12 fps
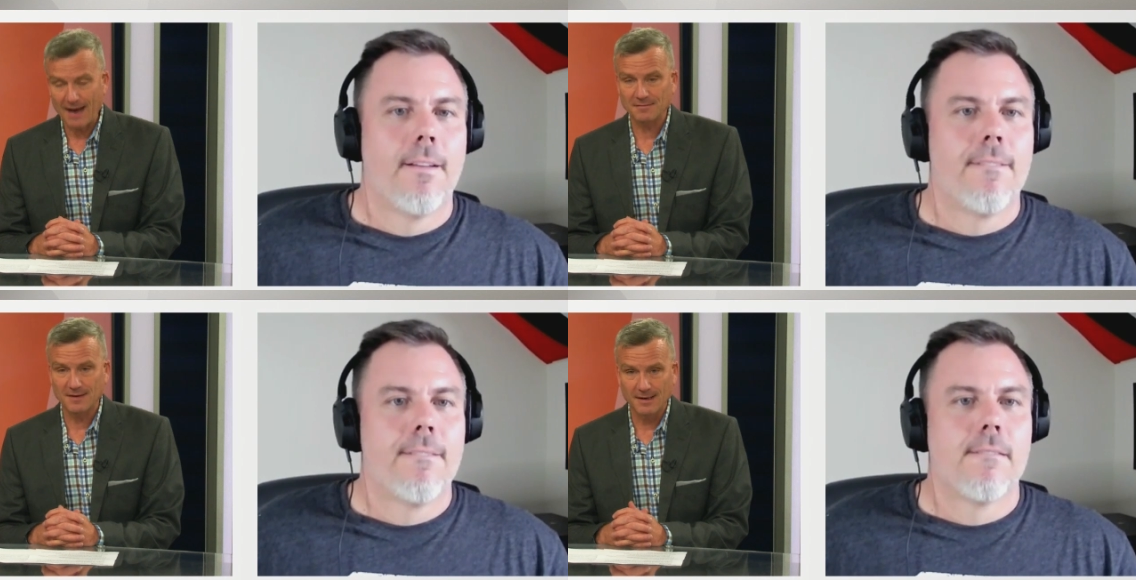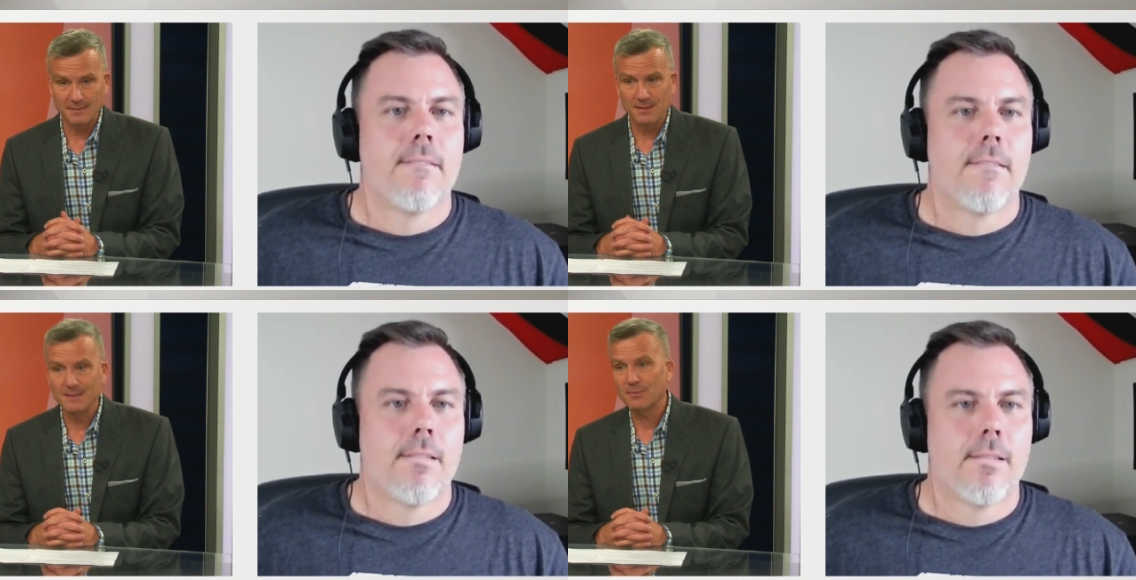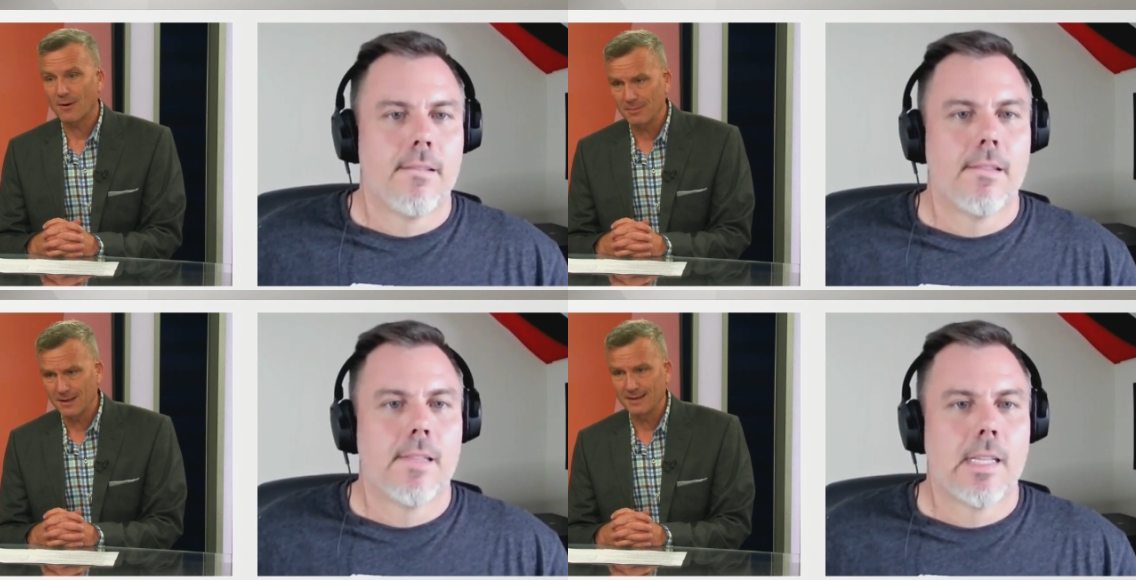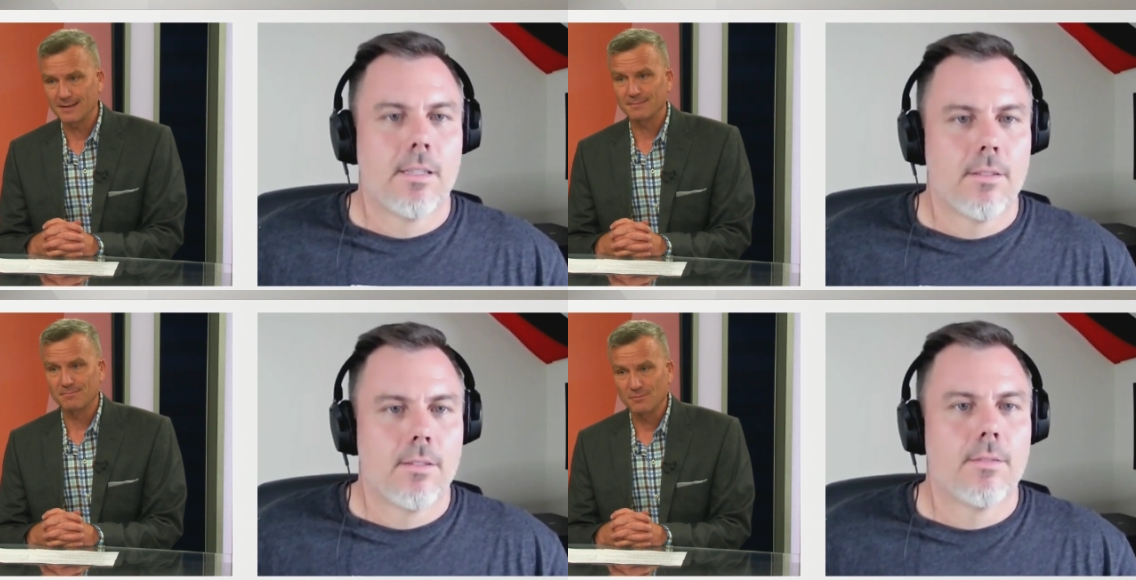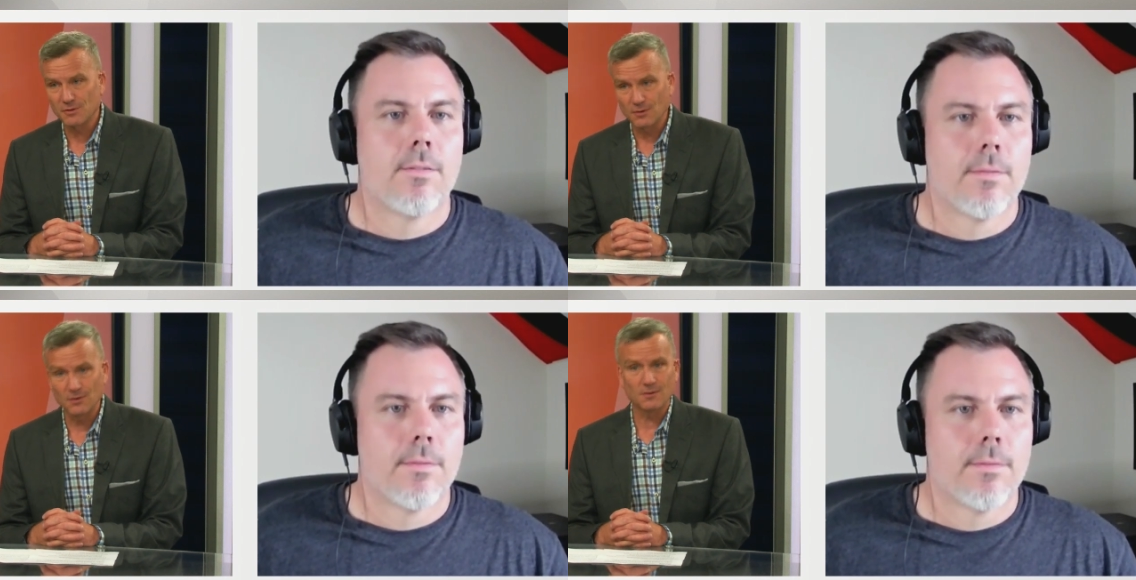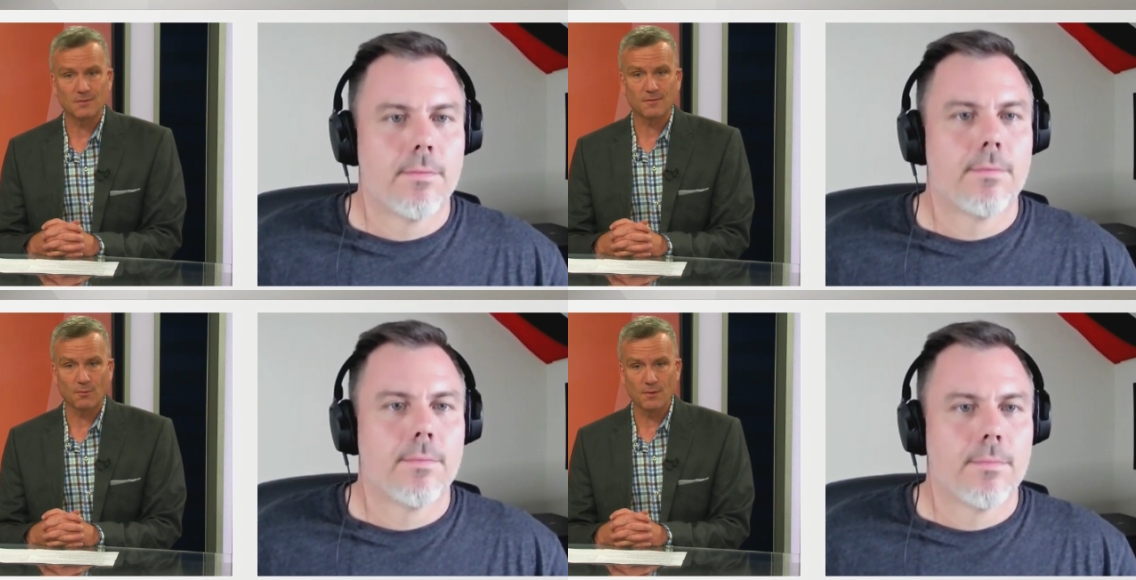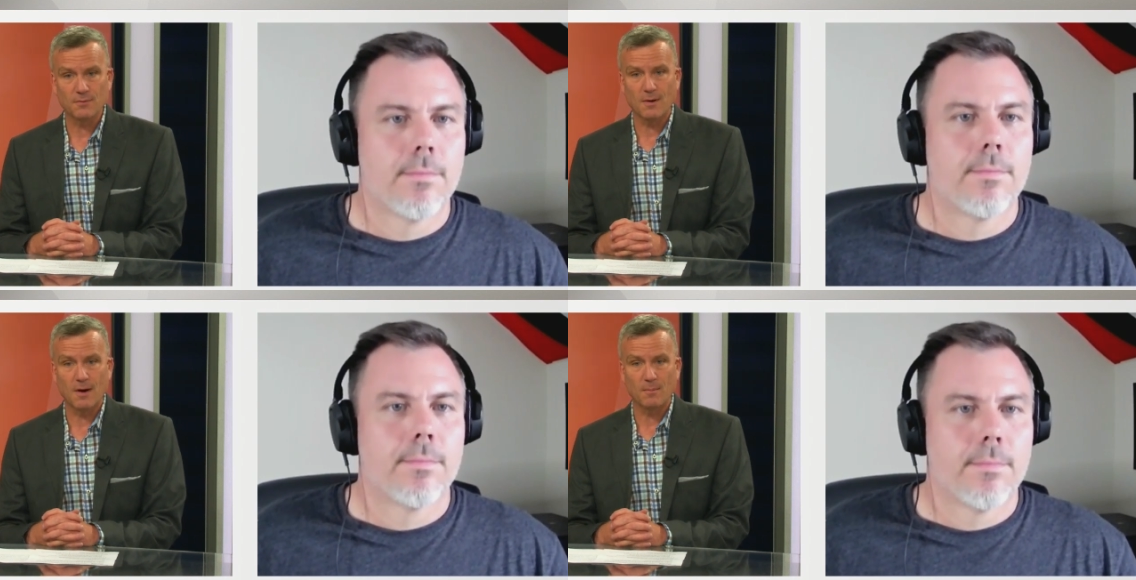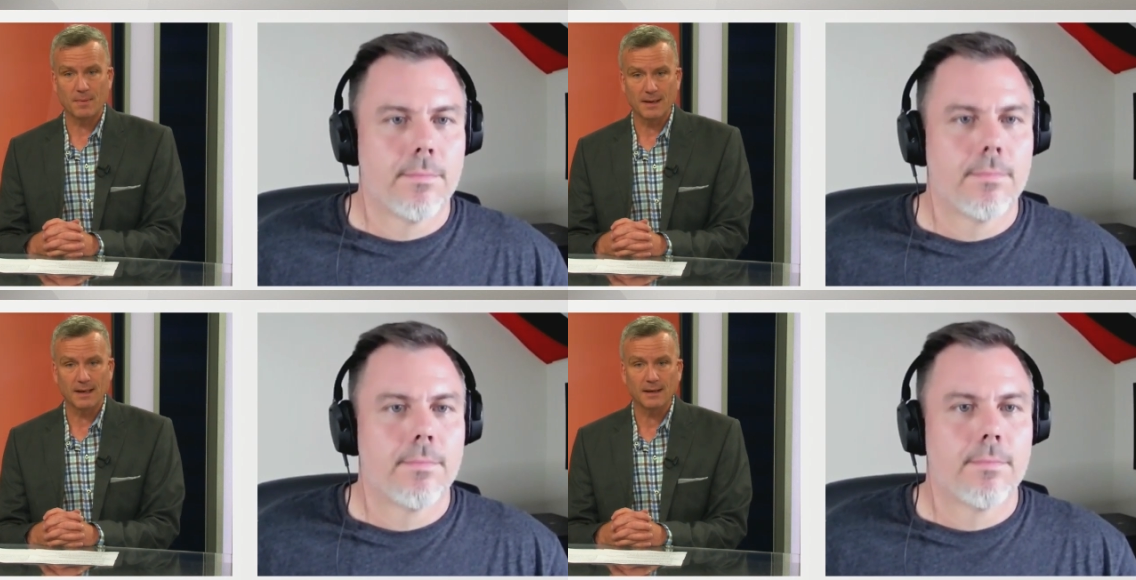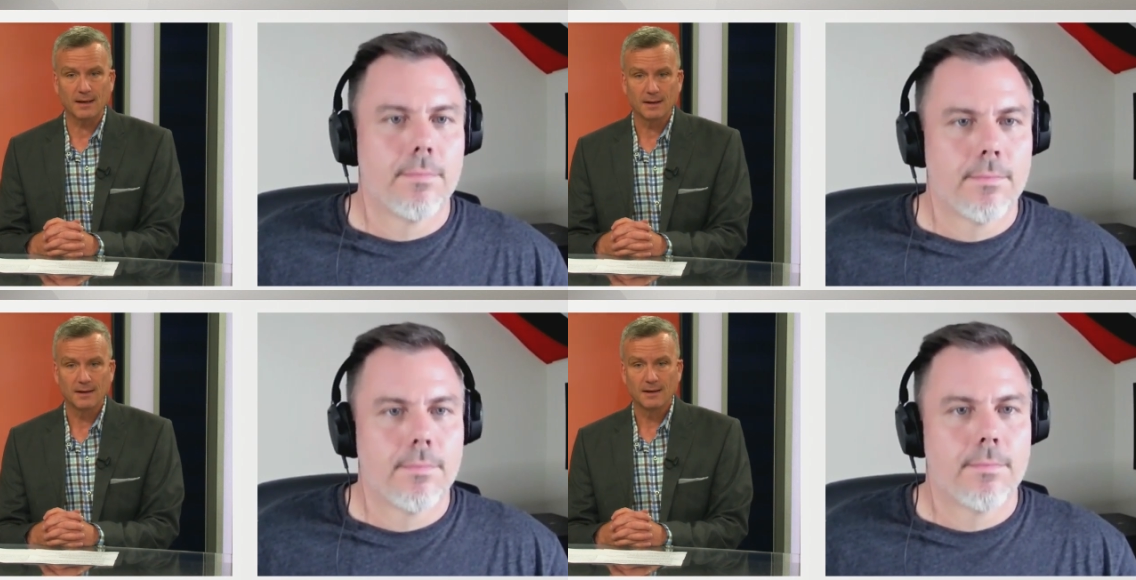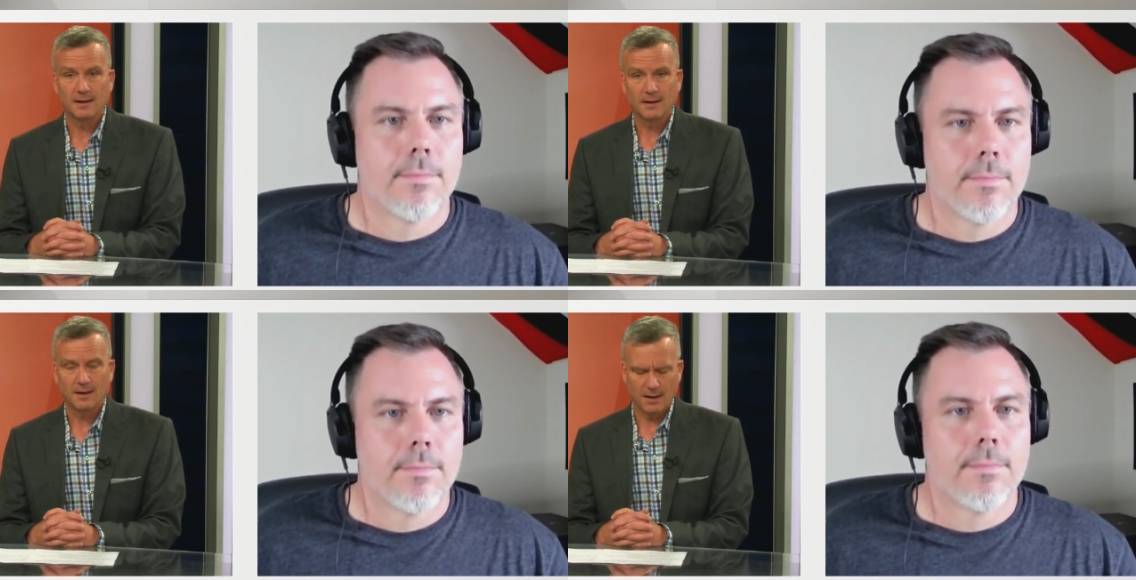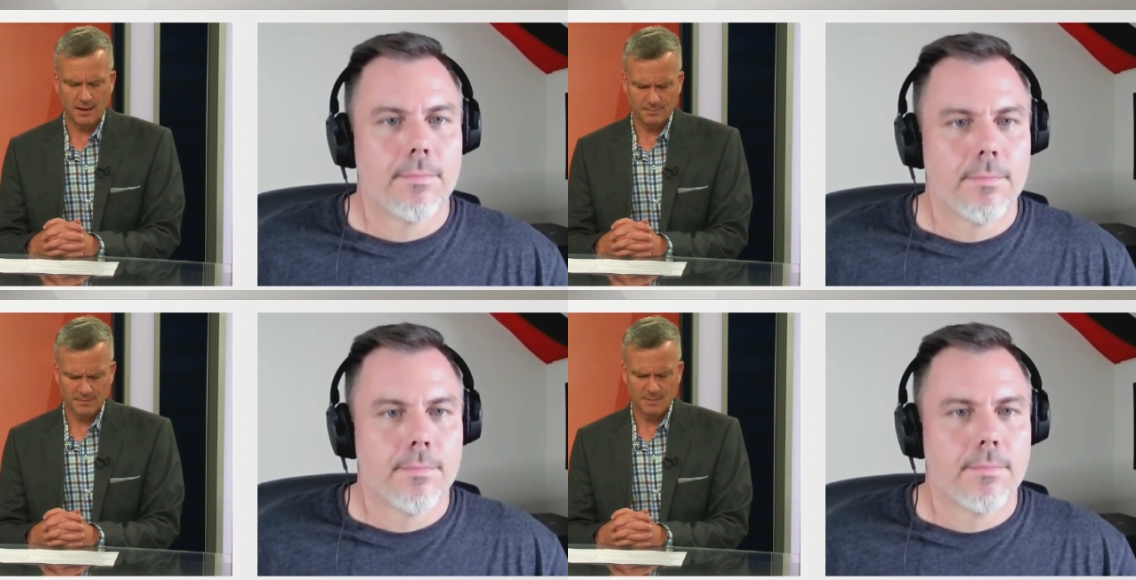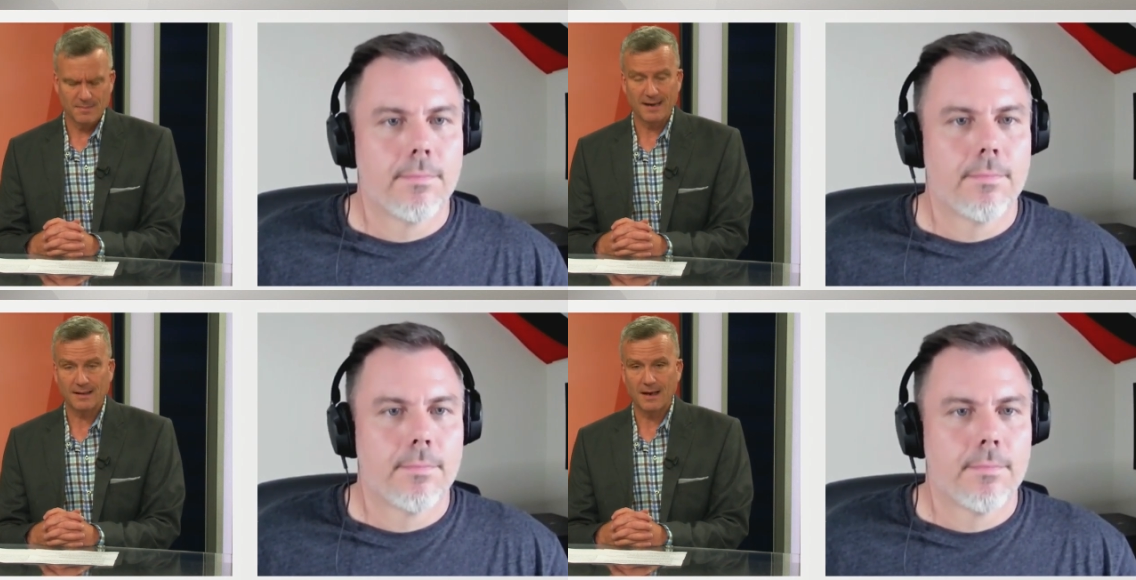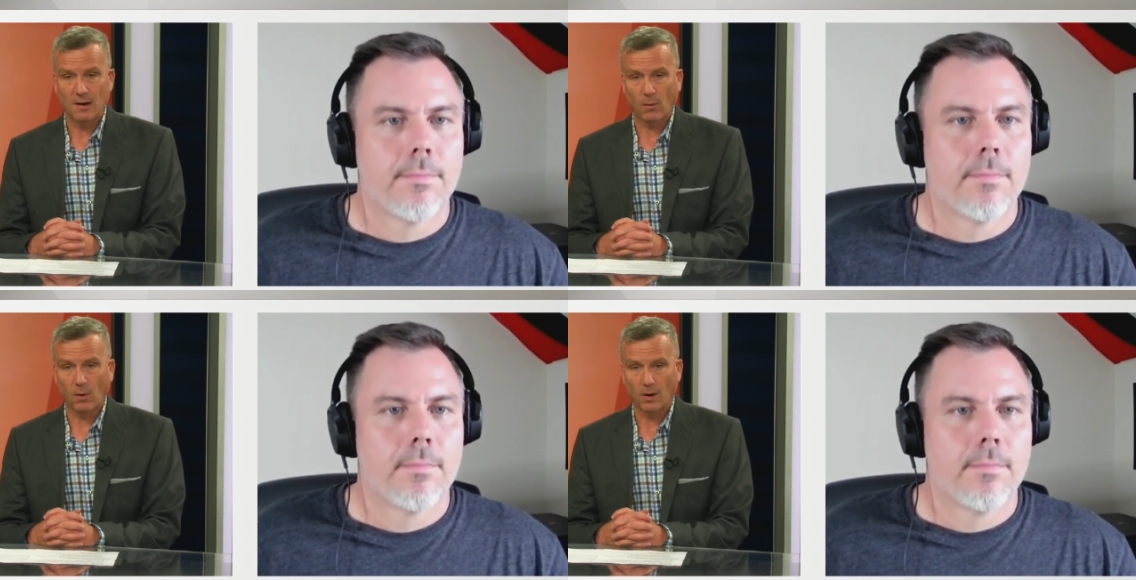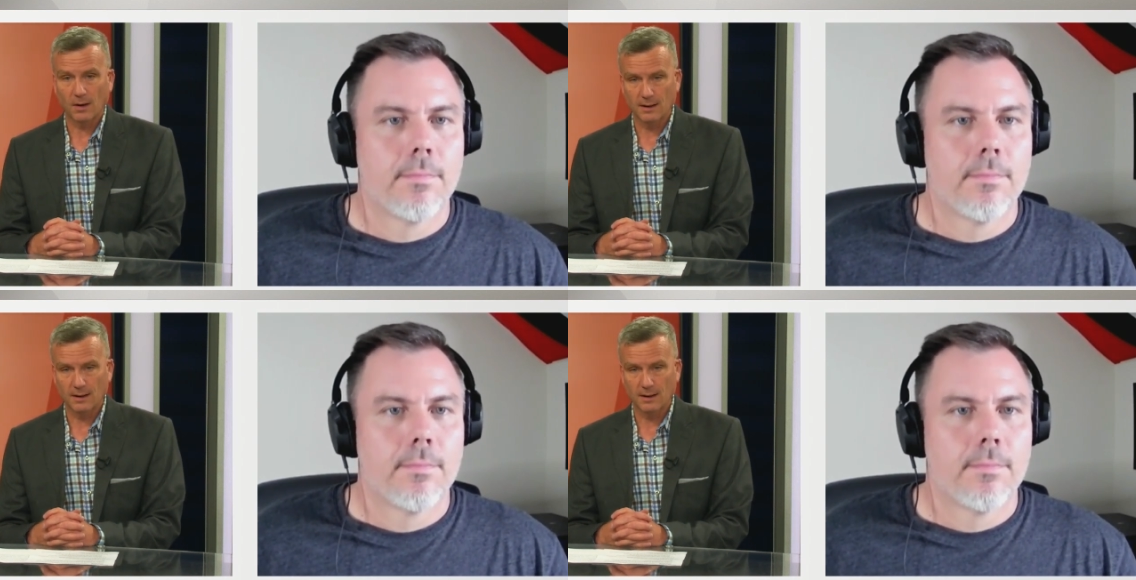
Speaker 1: to give me probably a third or fourth round pick um, to make that work.